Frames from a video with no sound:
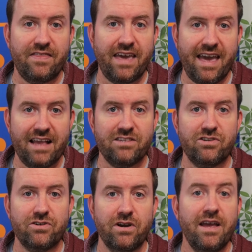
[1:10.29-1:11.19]
And the
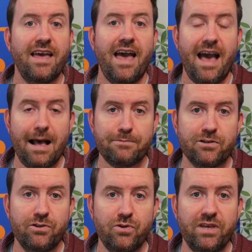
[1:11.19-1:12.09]
answer
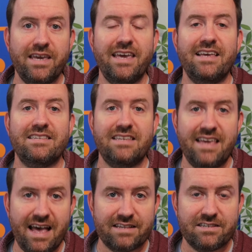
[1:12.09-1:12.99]
absolutely is
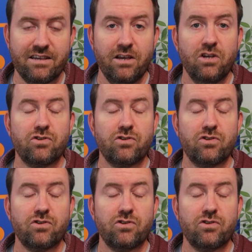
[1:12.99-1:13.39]
yes.